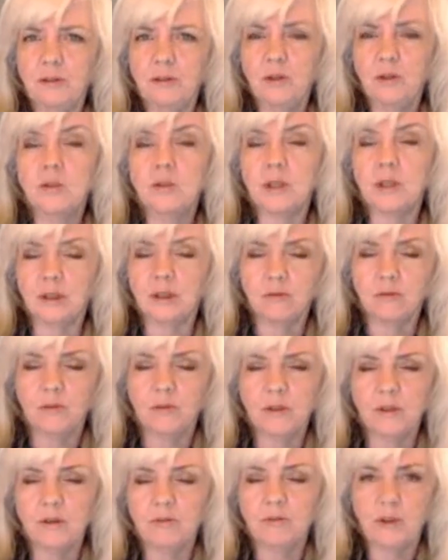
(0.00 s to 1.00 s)
using
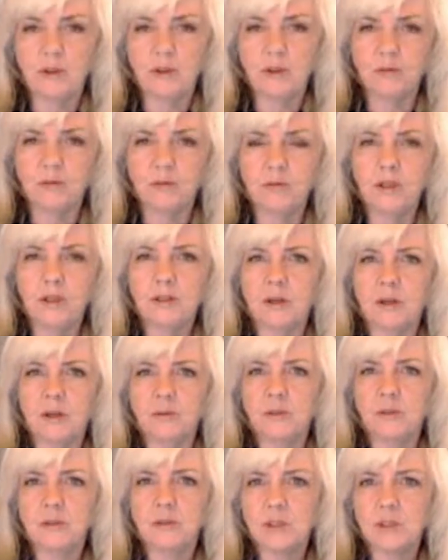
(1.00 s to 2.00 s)
their
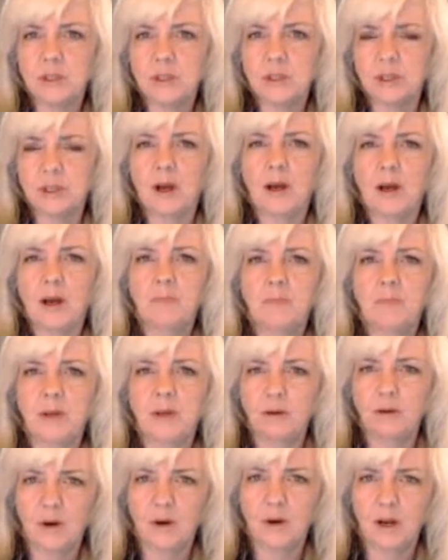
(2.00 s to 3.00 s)
veto to stop
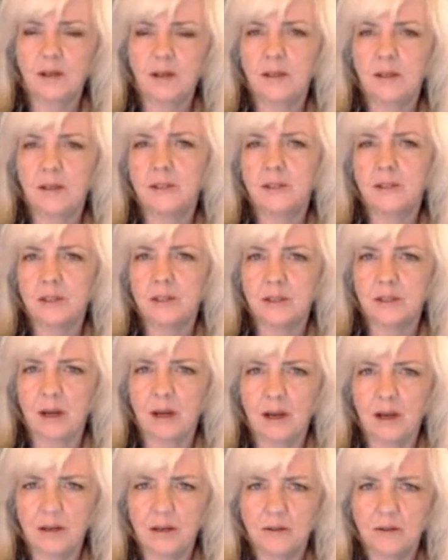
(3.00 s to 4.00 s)
an
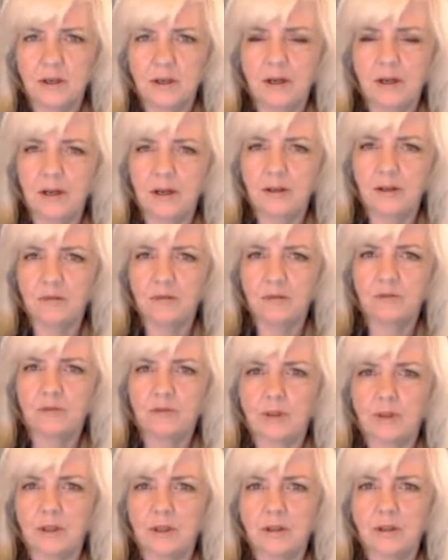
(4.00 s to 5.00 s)
Iraqi-style kind of
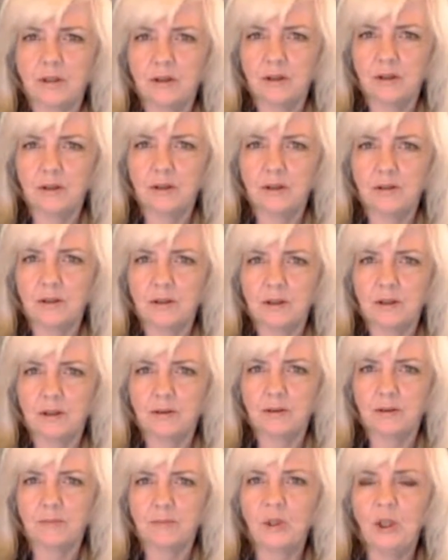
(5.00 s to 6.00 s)

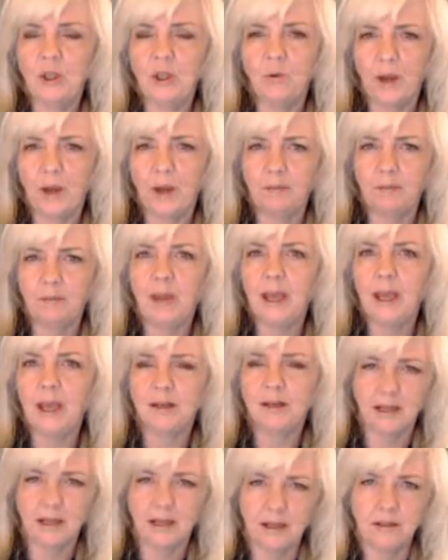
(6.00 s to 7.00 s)

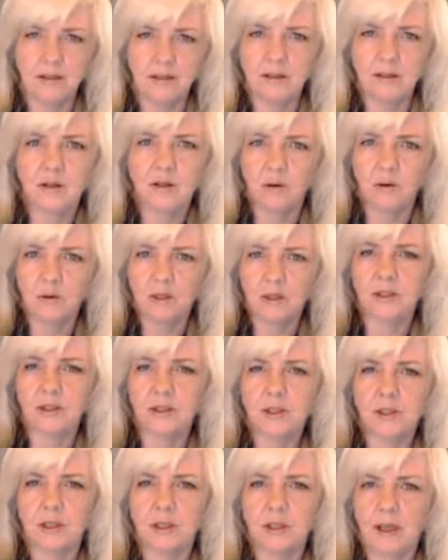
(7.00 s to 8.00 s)
UN-mandated
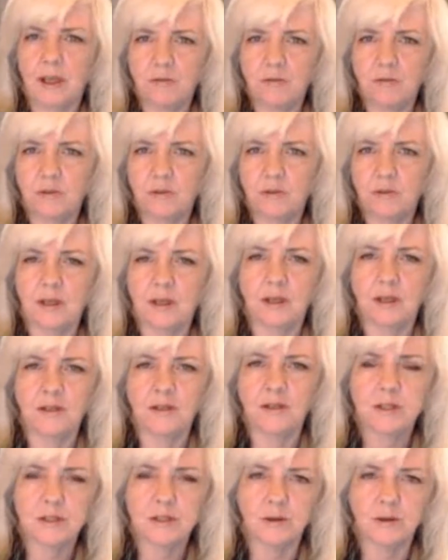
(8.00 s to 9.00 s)
coalition effort
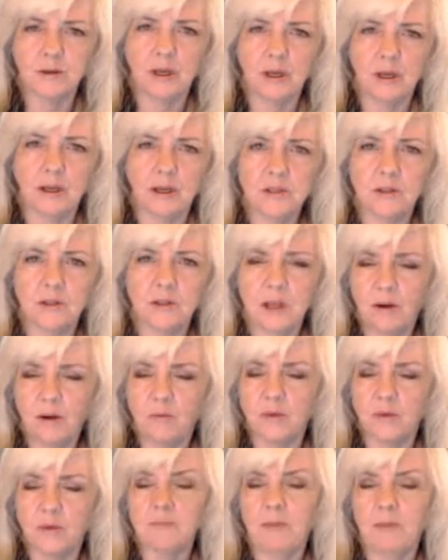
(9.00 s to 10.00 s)
against Syria. So
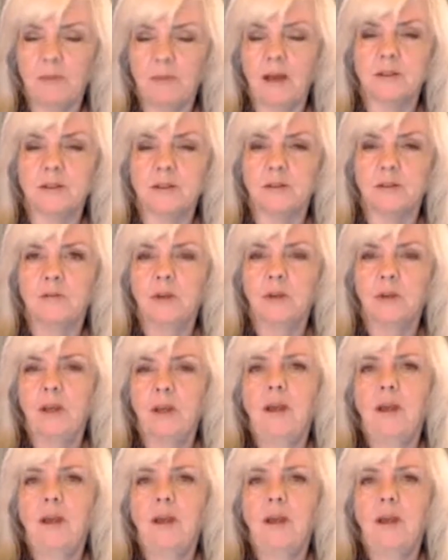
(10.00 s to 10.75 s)
that was massive.